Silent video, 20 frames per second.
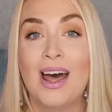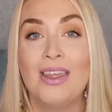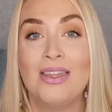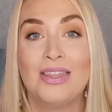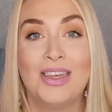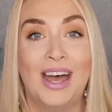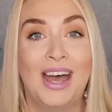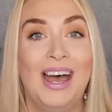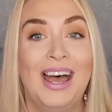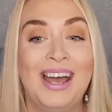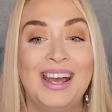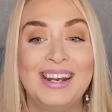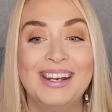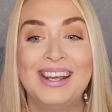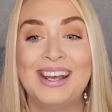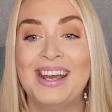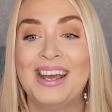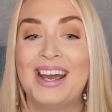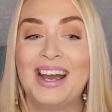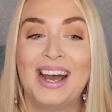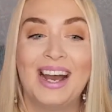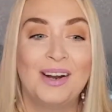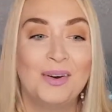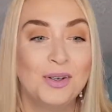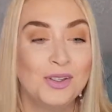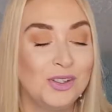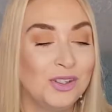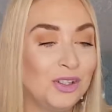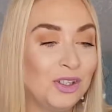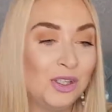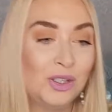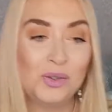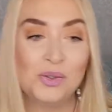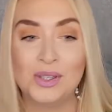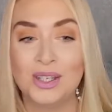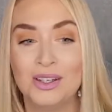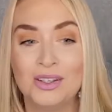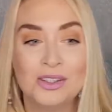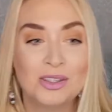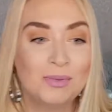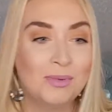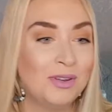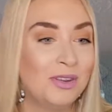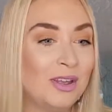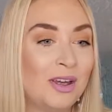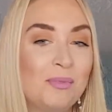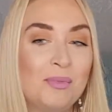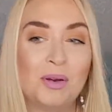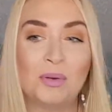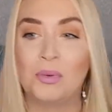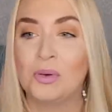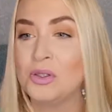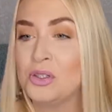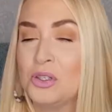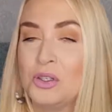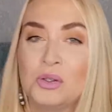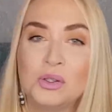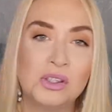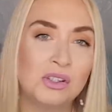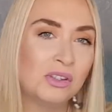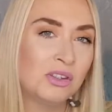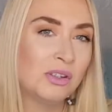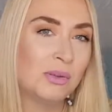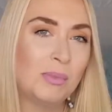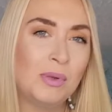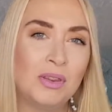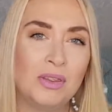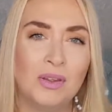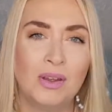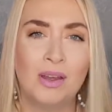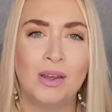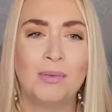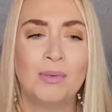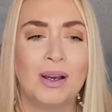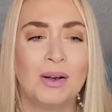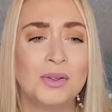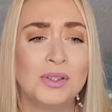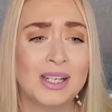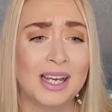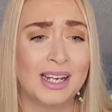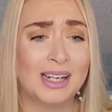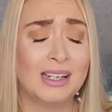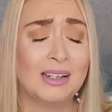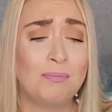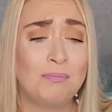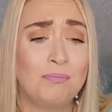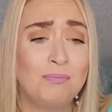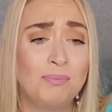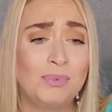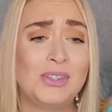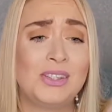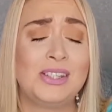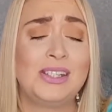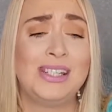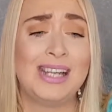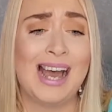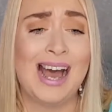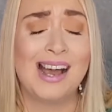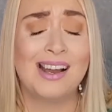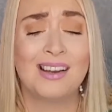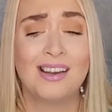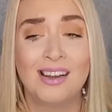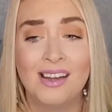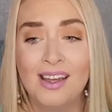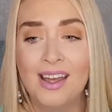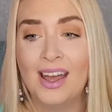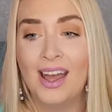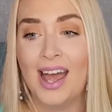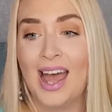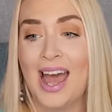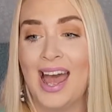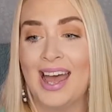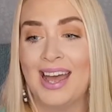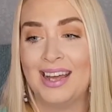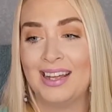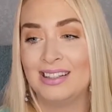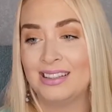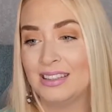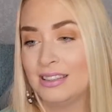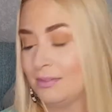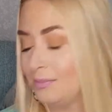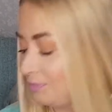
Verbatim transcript: that I wasn't using some of them, I was using some of them, I was getting a stack, and